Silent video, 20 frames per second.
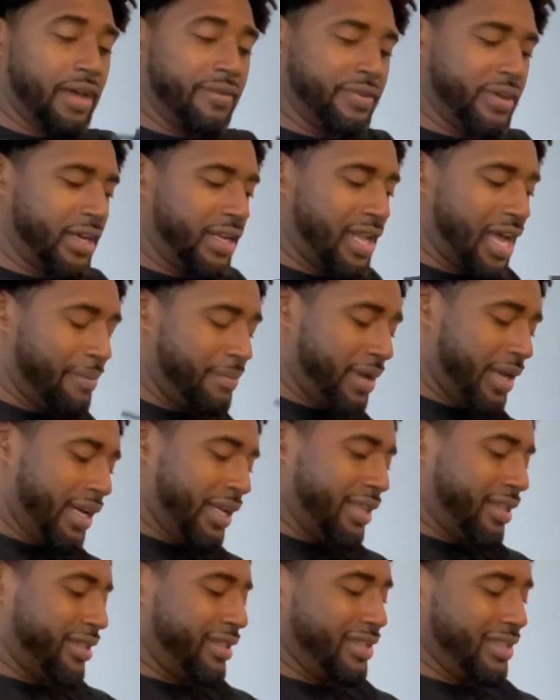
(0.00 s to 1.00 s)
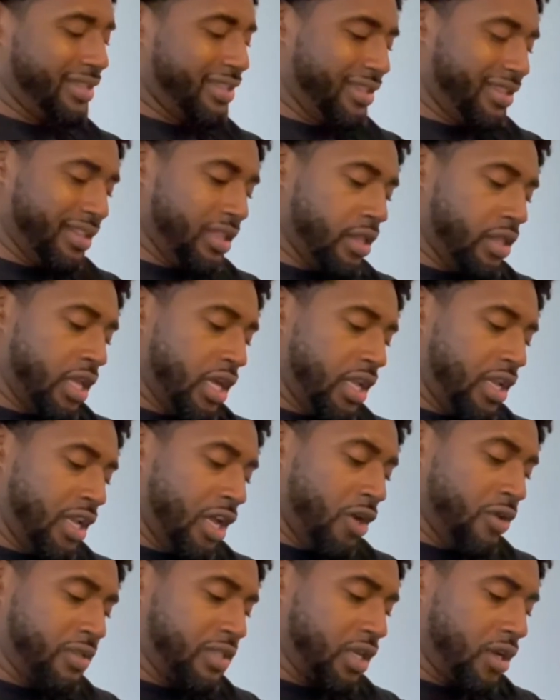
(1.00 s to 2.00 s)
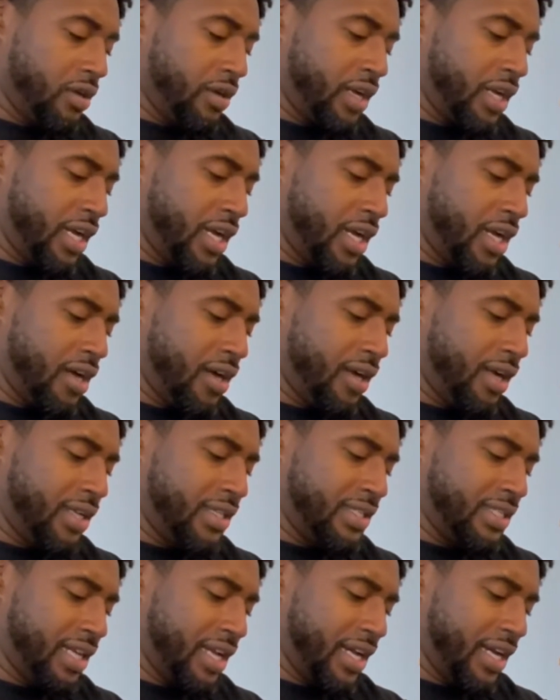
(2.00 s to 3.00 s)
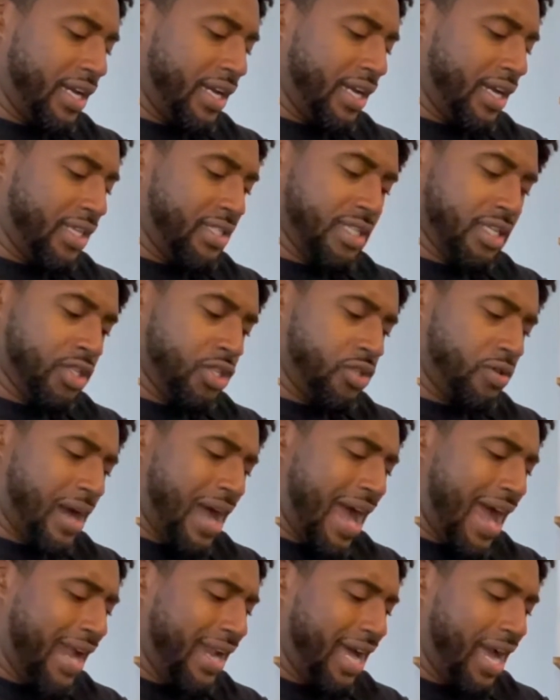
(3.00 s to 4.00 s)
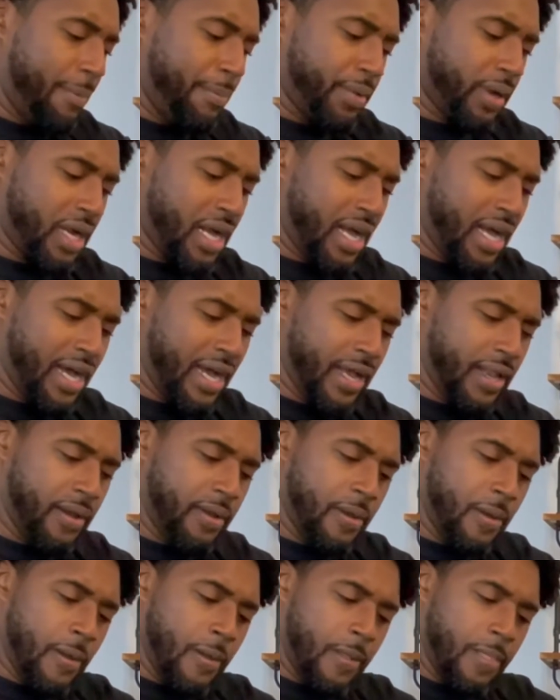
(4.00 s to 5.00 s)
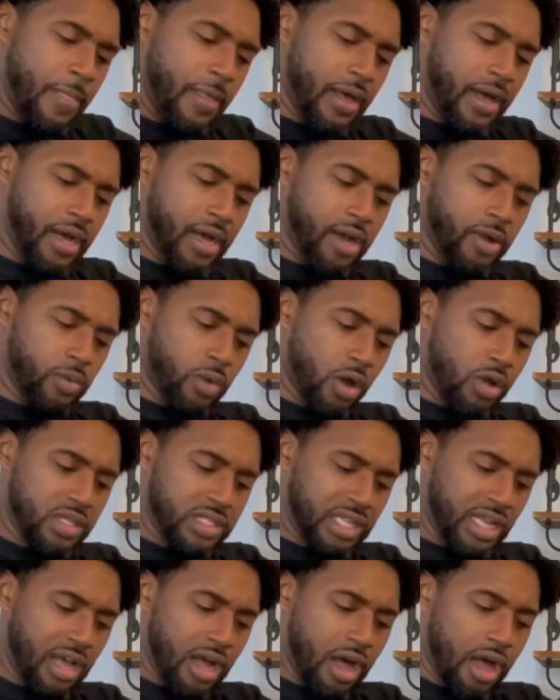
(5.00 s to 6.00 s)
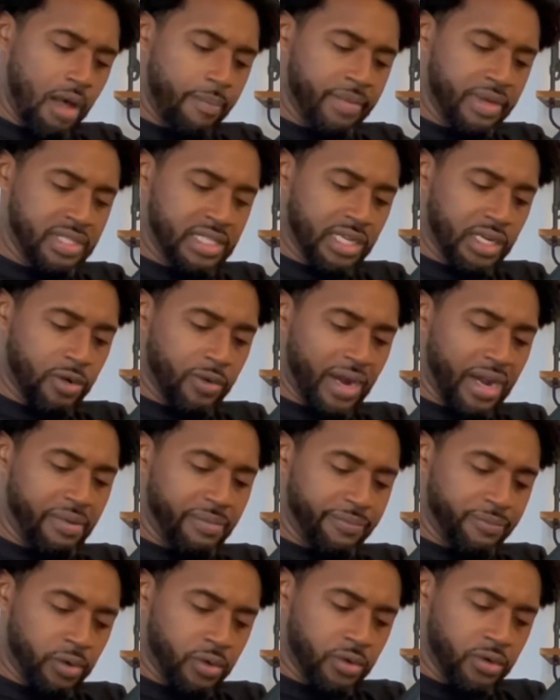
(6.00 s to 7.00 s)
I mean, the notes on here is it's a dried apricot, roasted almonds and grapefruit.